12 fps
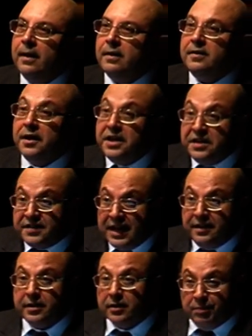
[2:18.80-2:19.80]
The
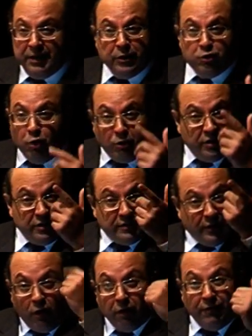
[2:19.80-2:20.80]
dissenter, please notice
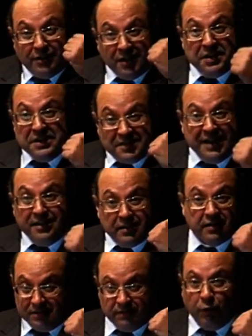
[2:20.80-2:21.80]
there's always a
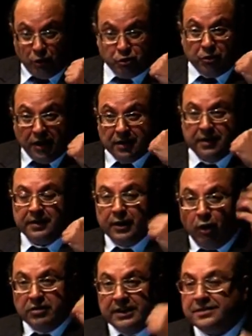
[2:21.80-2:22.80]
dissenter, fortunately, in
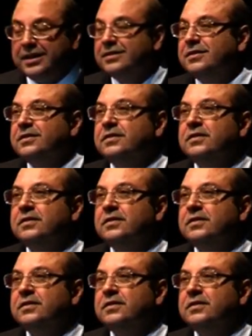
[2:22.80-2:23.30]
all these cases.